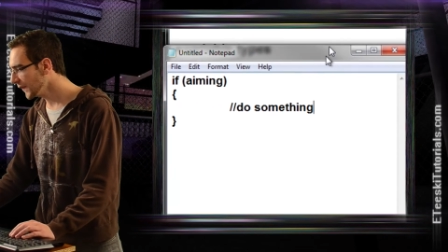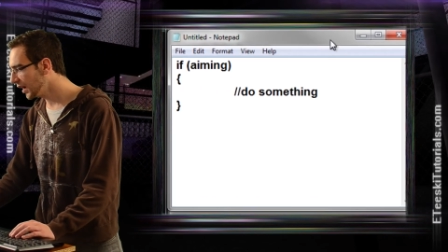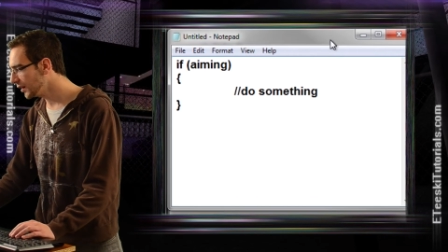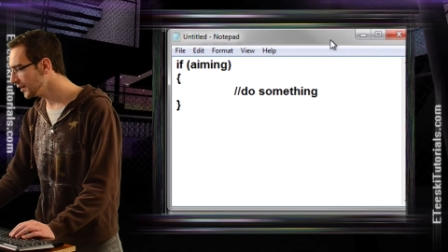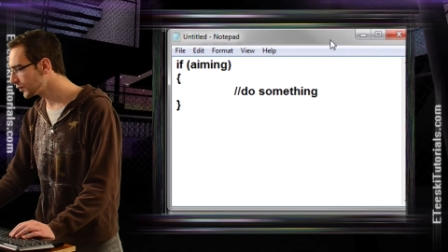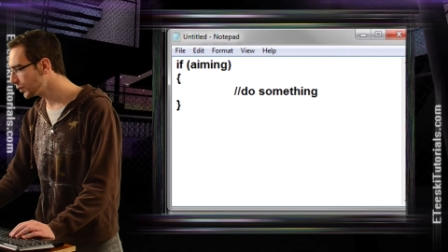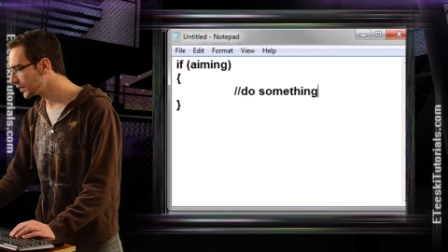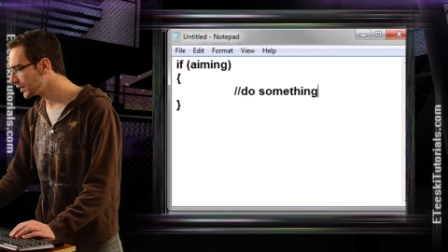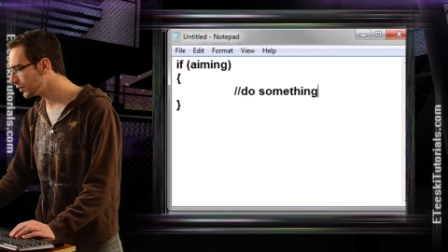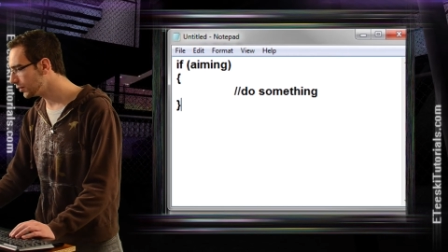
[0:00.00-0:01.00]
uh, let's
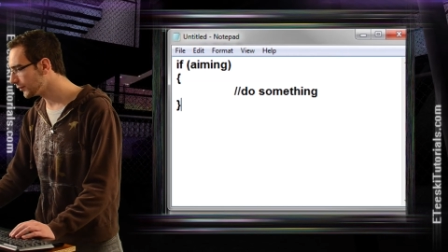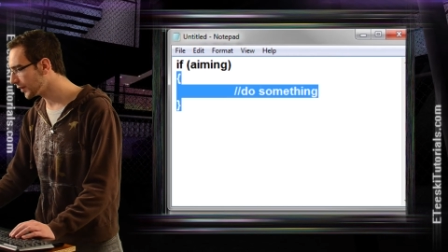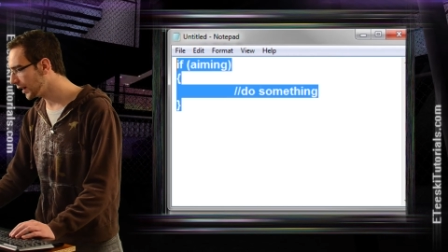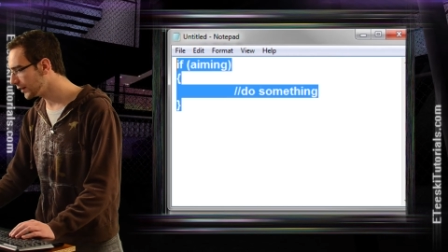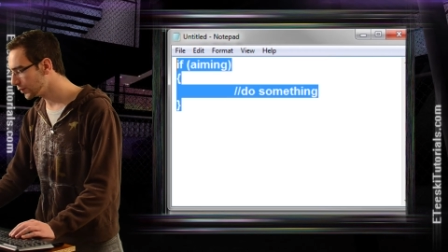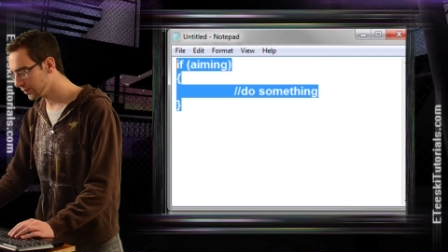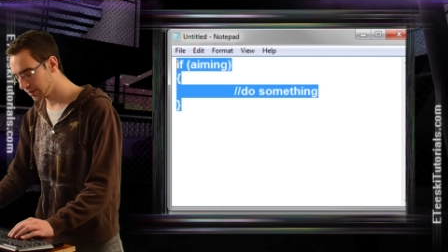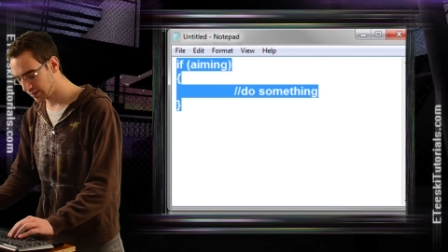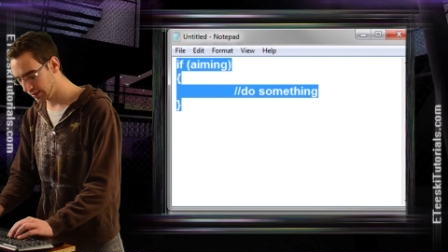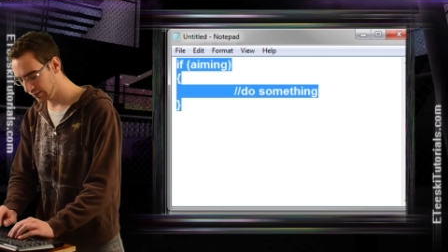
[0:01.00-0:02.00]
quickly go over how you would
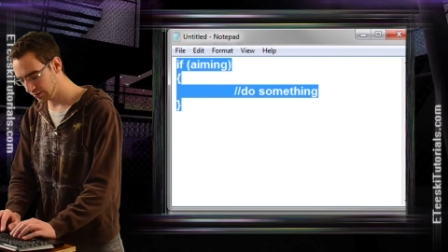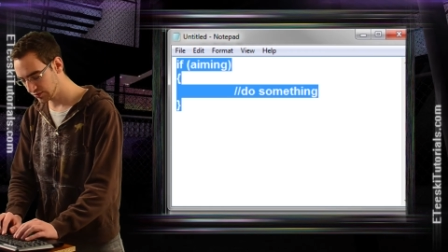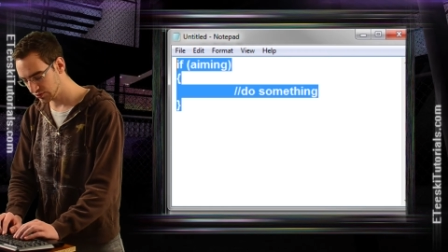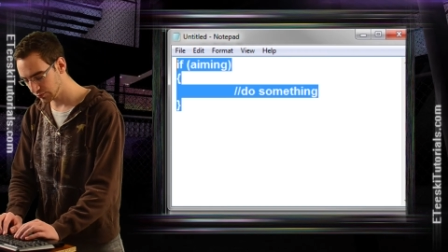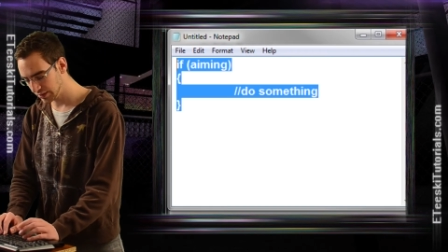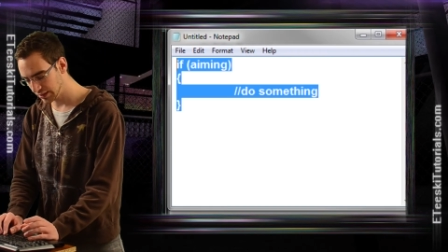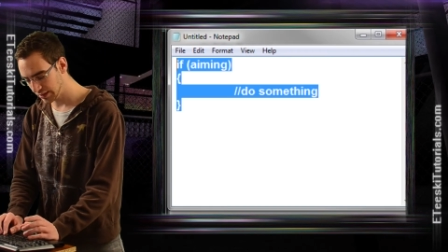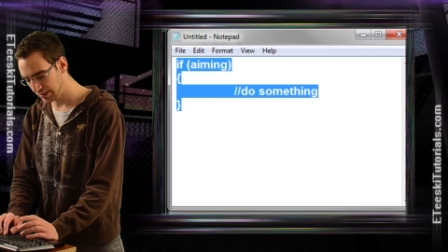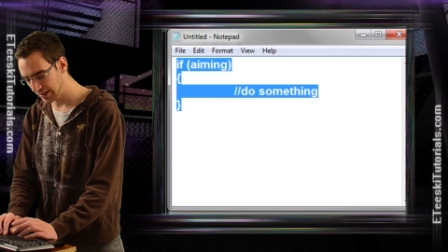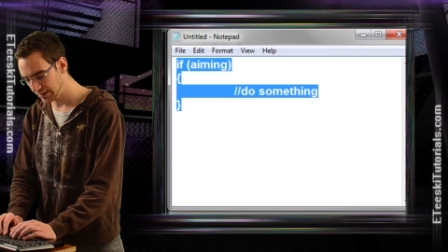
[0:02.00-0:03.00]
declare a string
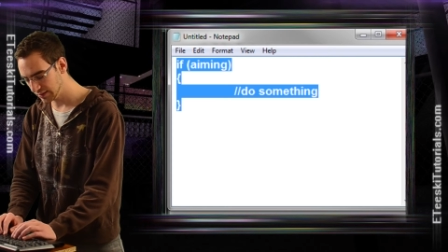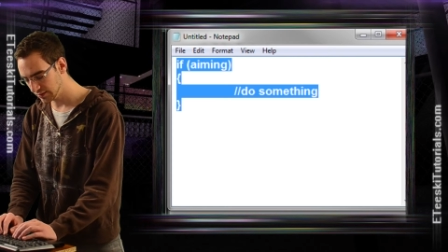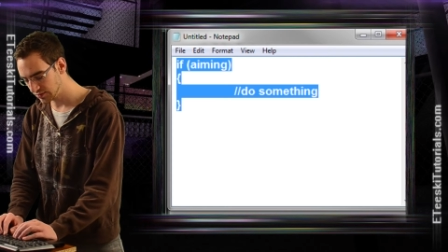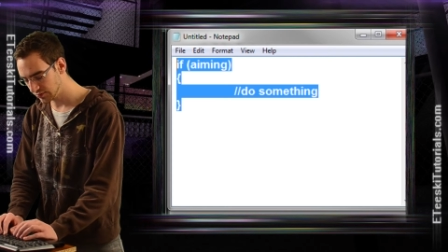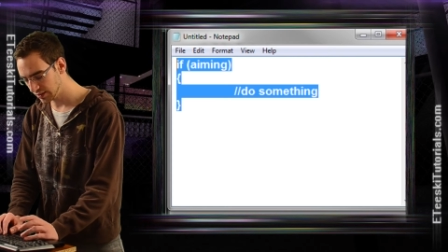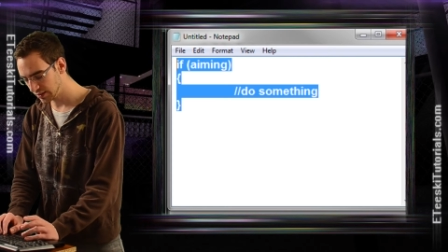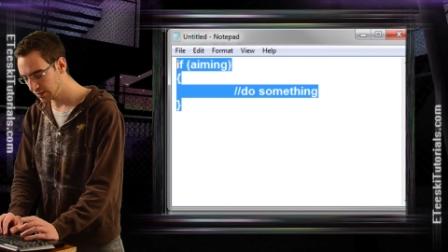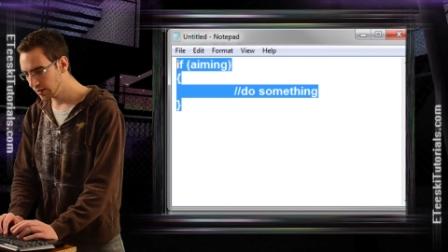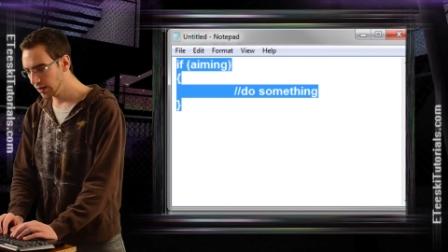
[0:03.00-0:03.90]
and edit a string.